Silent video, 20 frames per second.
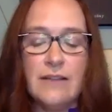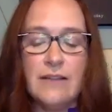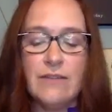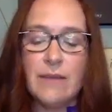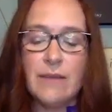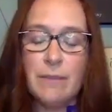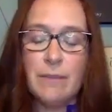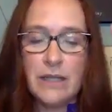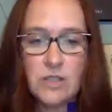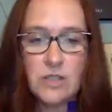
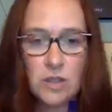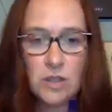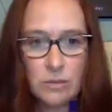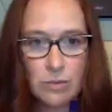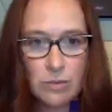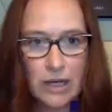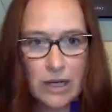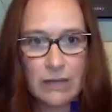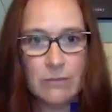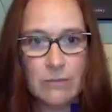that makes your
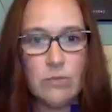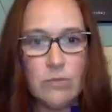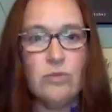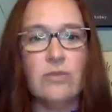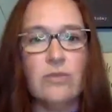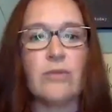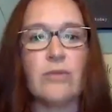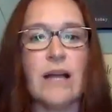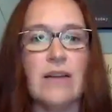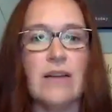brain move
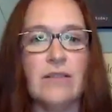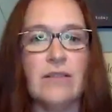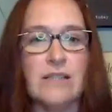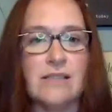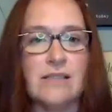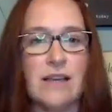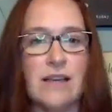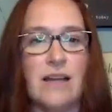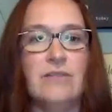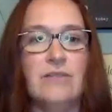around
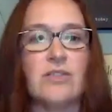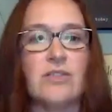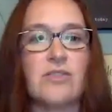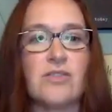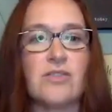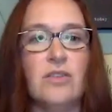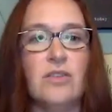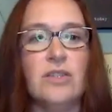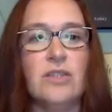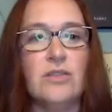inside of your
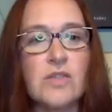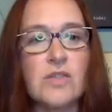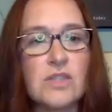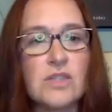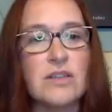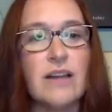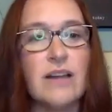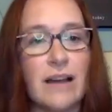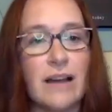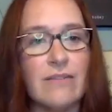skull, you
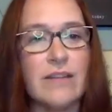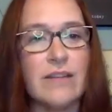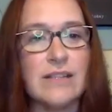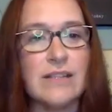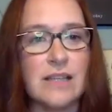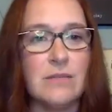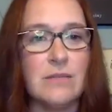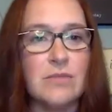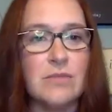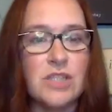still have that
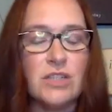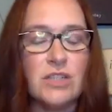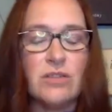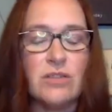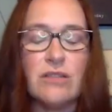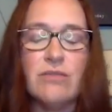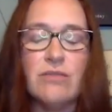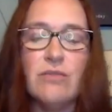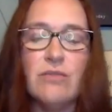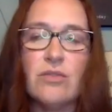same
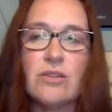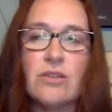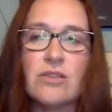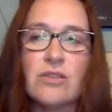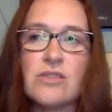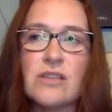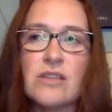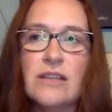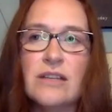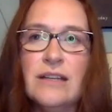shearing force.